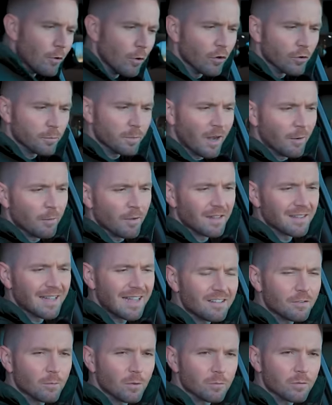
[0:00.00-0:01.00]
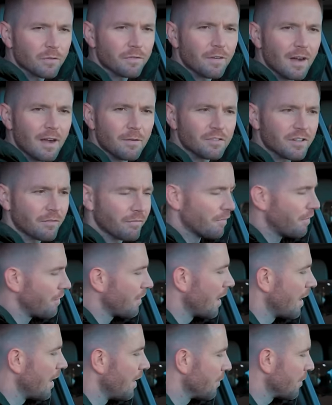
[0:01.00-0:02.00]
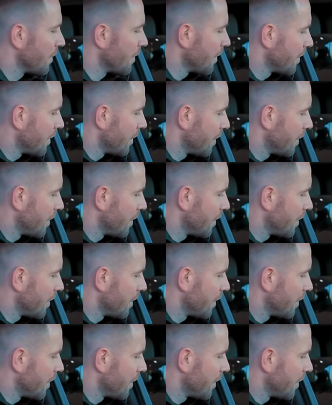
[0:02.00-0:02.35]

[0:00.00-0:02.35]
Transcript: horsepower, but the later ones were 575.